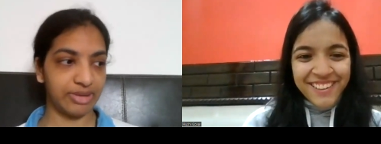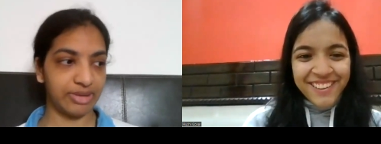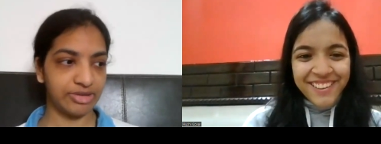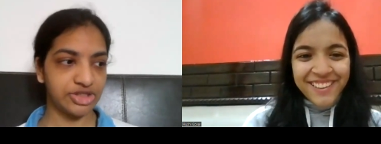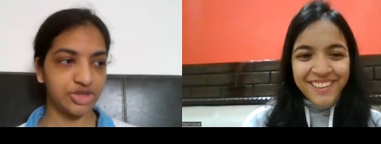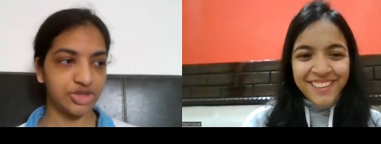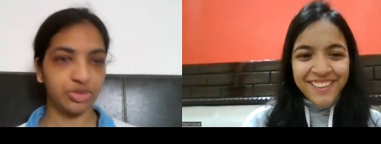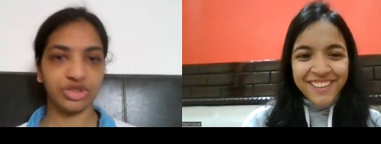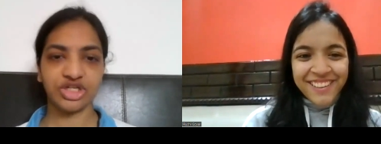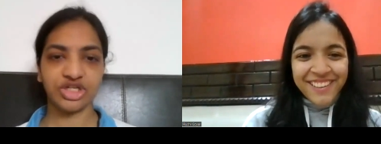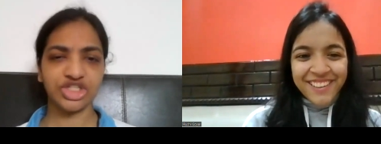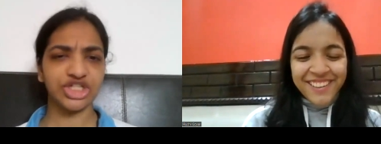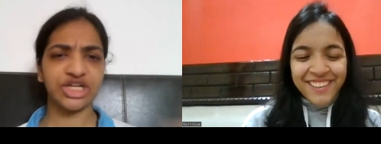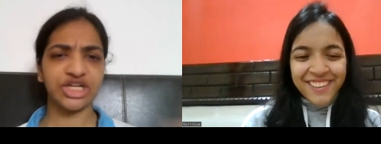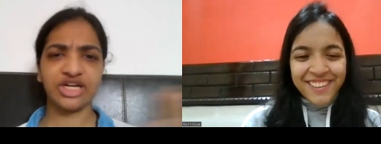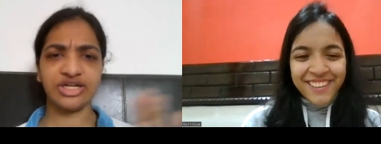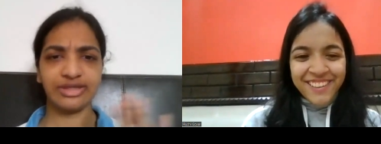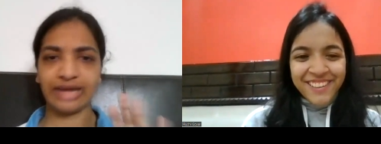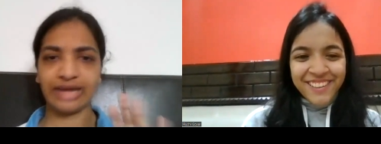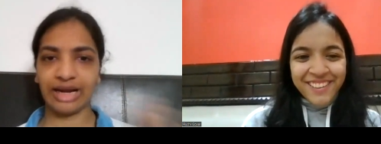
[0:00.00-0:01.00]
Speaker 1: Like my tutor,
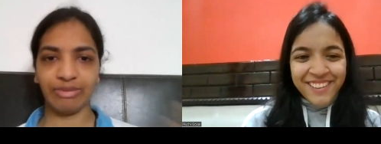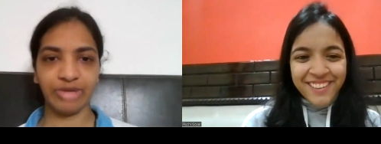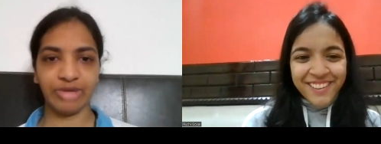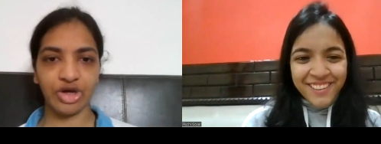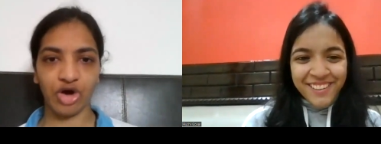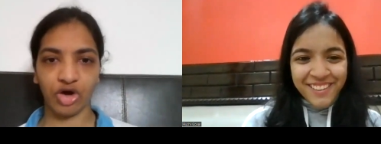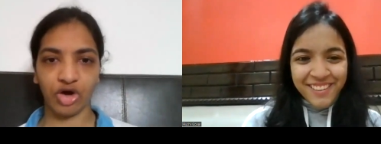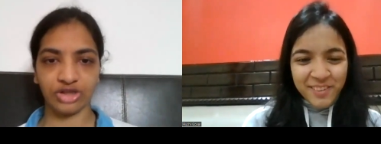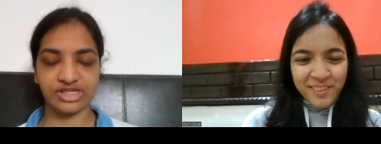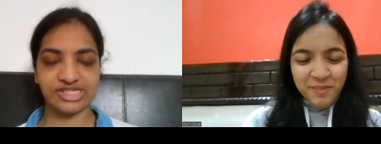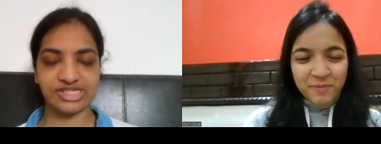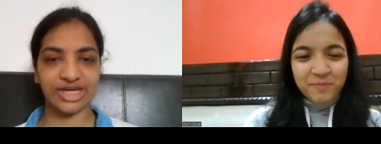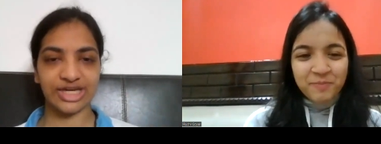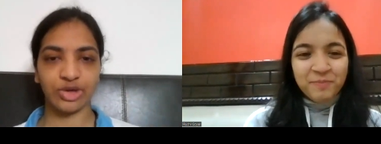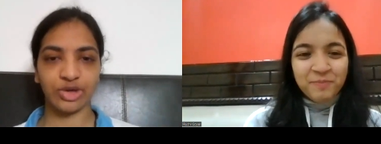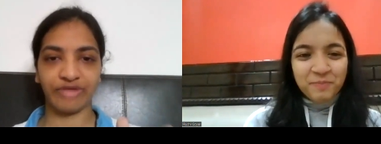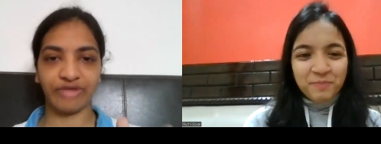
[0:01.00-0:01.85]
she didn't tell me all this.